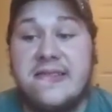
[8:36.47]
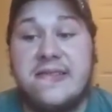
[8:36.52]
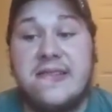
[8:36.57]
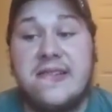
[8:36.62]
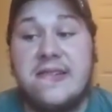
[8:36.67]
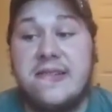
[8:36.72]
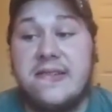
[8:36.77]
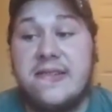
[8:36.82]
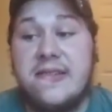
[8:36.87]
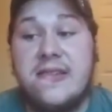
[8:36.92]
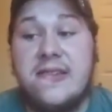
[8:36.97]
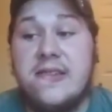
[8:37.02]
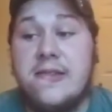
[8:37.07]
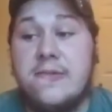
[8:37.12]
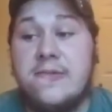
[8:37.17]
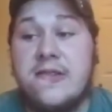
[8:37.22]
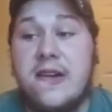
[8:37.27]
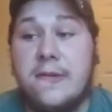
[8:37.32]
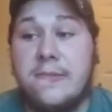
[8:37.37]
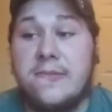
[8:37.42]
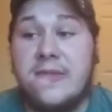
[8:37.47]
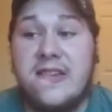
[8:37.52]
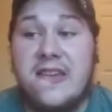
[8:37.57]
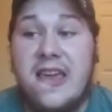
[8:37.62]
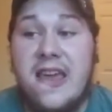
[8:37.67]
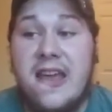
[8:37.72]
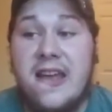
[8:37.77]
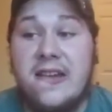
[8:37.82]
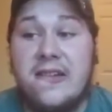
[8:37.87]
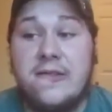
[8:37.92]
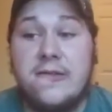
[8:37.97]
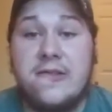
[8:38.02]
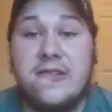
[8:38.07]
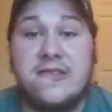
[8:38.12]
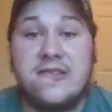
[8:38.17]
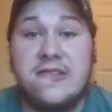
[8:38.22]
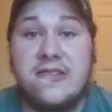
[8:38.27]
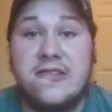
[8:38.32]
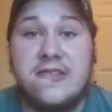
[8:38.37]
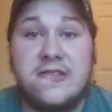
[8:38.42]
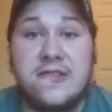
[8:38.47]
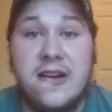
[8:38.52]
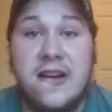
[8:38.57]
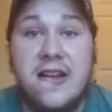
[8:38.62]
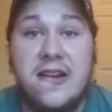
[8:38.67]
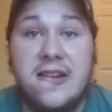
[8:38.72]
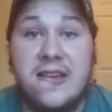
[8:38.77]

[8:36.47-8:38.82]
literally you dumped a can of Grizzly straight